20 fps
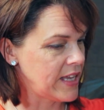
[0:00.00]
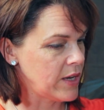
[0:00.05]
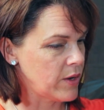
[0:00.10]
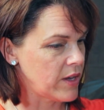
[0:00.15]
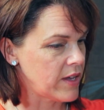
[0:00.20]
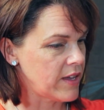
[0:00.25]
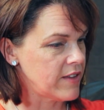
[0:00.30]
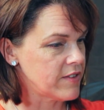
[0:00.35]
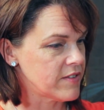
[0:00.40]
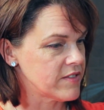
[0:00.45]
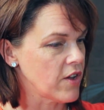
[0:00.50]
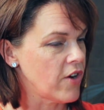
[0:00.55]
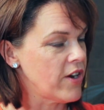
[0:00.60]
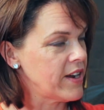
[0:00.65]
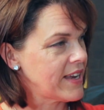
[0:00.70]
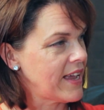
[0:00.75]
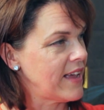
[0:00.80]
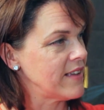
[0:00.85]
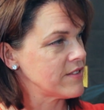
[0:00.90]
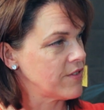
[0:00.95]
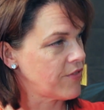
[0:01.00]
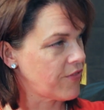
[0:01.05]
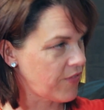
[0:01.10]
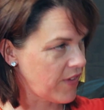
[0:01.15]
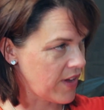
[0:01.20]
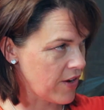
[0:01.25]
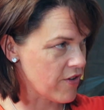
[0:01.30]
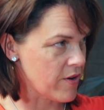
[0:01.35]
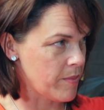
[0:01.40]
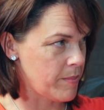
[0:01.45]
It started out as a
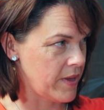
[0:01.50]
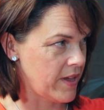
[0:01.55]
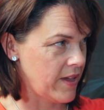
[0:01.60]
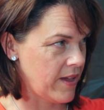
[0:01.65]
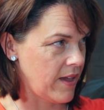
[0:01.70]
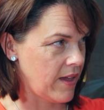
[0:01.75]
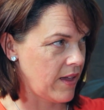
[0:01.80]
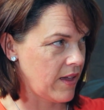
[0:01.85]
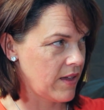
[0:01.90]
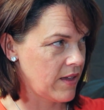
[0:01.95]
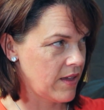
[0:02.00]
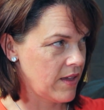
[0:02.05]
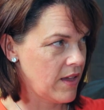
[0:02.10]
therapy,